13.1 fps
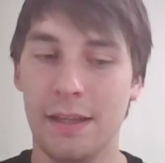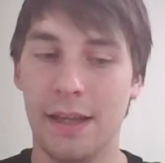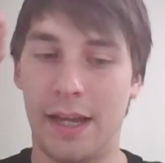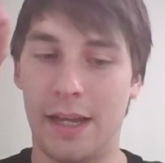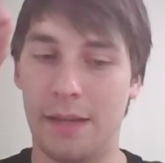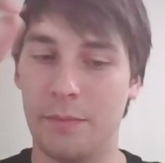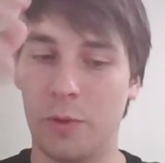
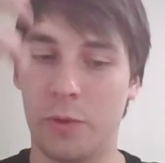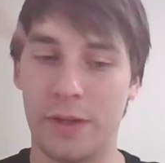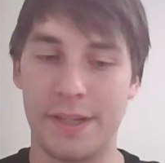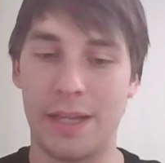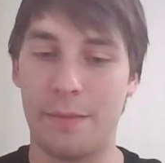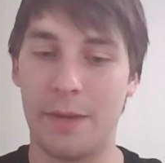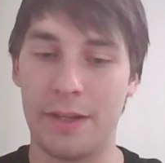um, or
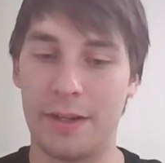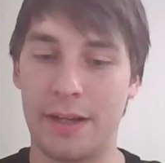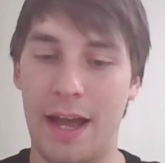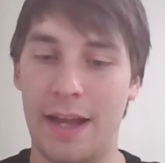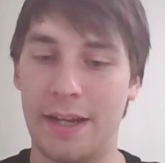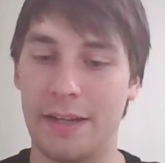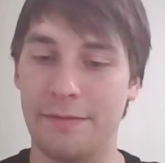some other
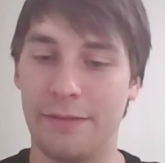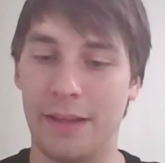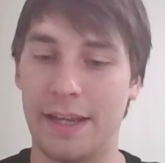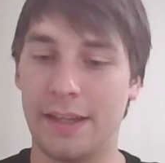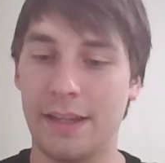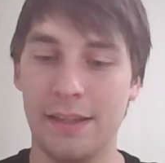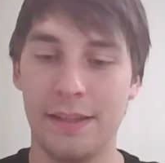kind of
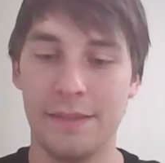like